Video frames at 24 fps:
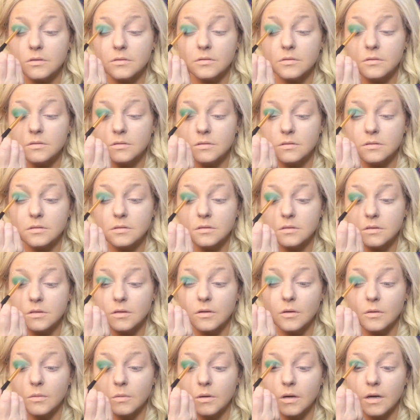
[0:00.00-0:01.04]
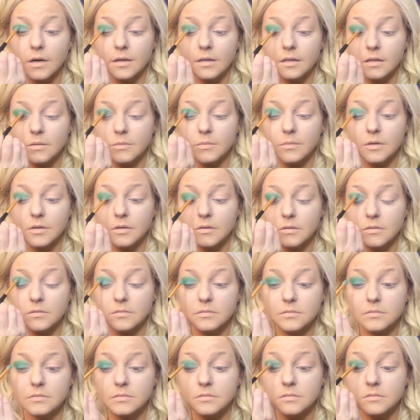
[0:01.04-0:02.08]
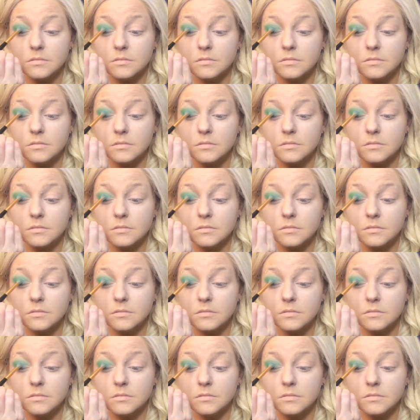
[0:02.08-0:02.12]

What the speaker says: blue and go right in the middle.